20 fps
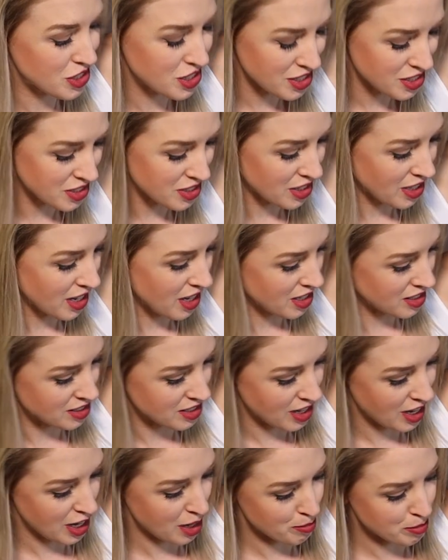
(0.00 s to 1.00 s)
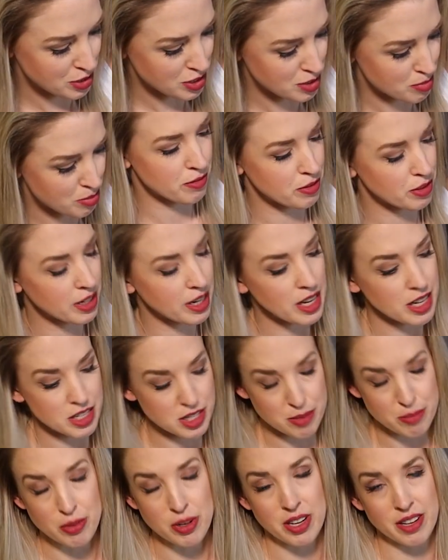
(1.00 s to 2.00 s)
just in case I happen to forget
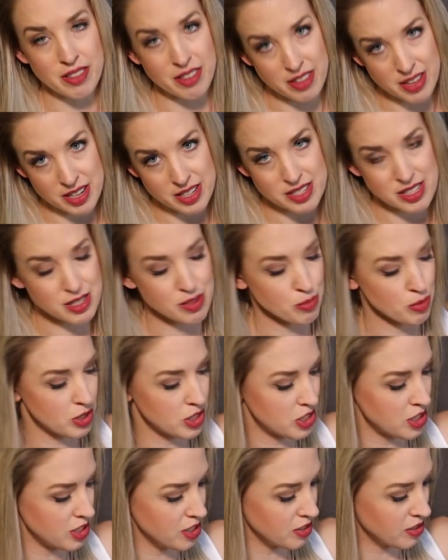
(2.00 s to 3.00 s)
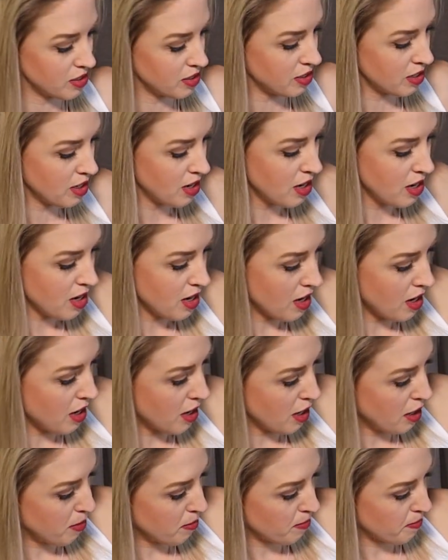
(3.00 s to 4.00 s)
to bring this, which is
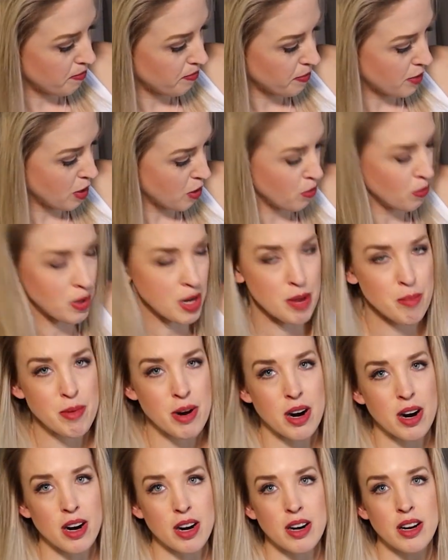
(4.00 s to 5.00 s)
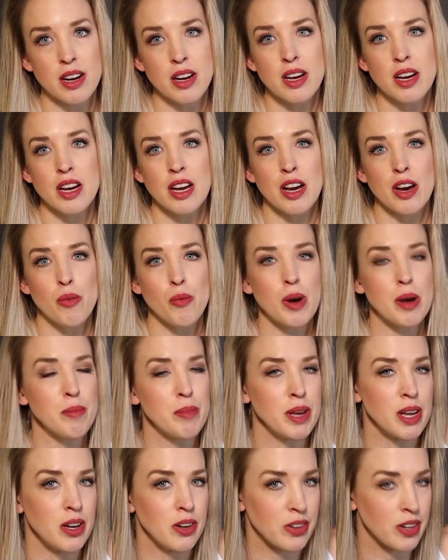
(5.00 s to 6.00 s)
a Raymar
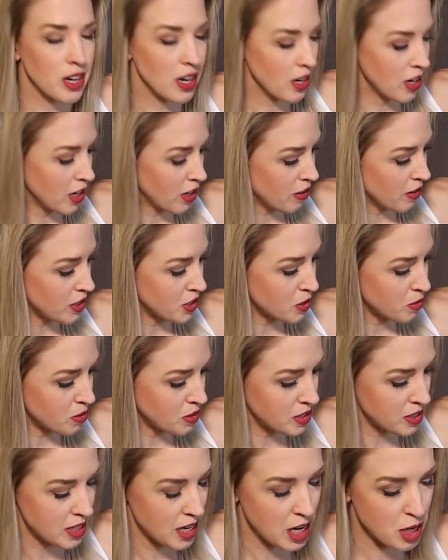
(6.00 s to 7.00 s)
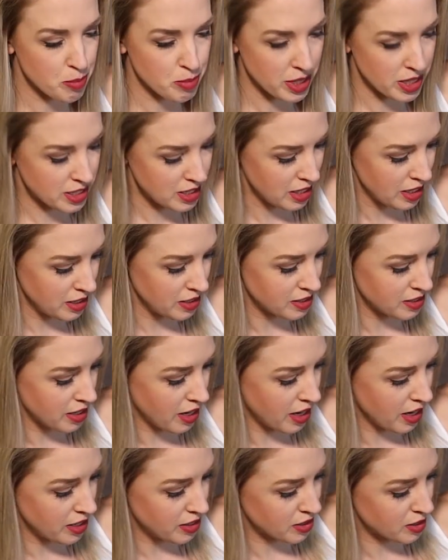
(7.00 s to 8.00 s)
wet panel carrier. This one's an 8x10
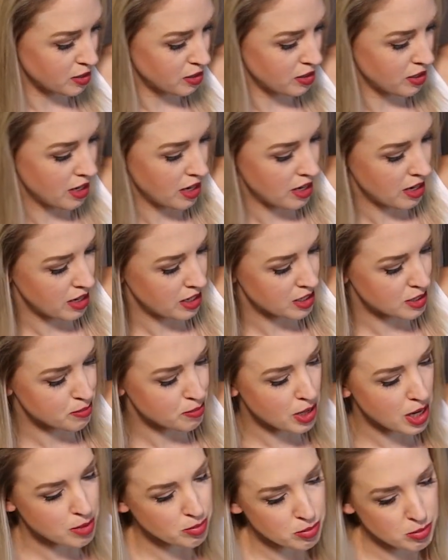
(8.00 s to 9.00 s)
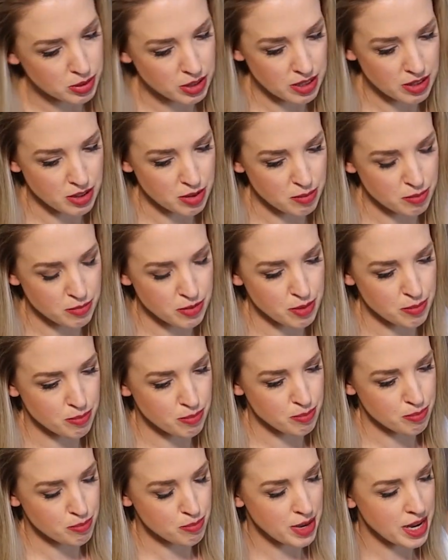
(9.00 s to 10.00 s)
size, and it's probably the
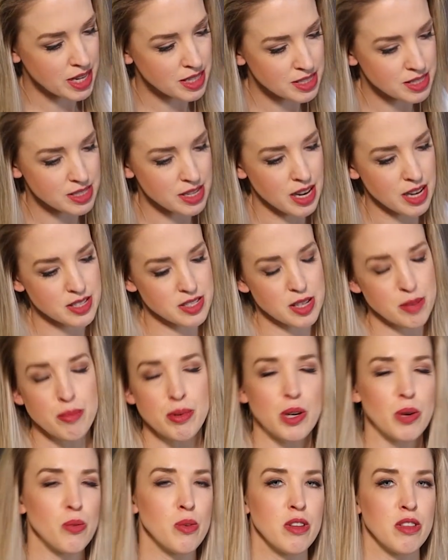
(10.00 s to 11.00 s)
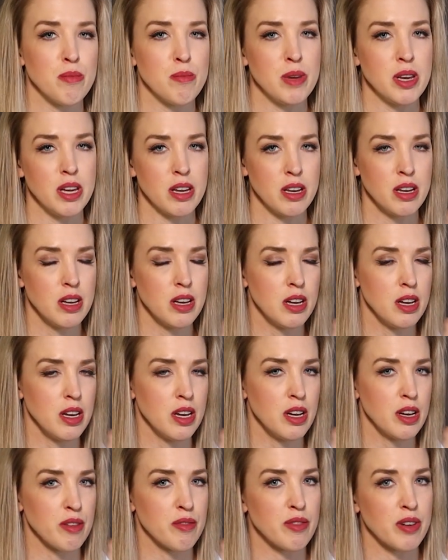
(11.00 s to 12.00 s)
main size I bring with me
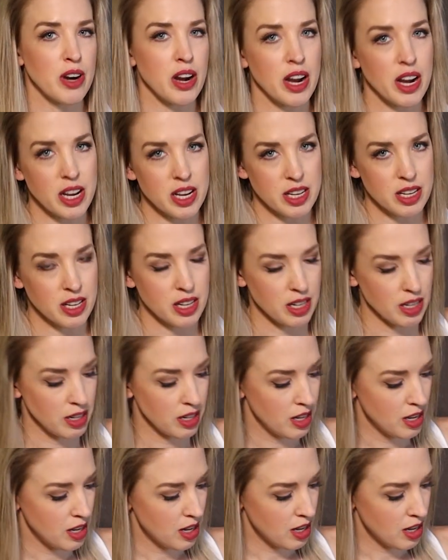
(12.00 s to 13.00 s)
for hiking.